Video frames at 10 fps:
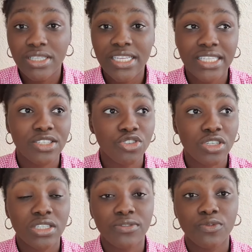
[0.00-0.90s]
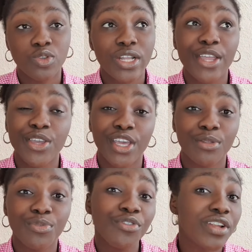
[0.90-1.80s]
this is just so that you can
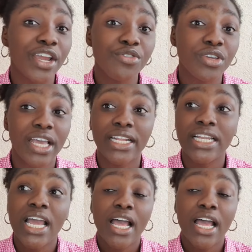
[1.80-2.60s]
prove that you can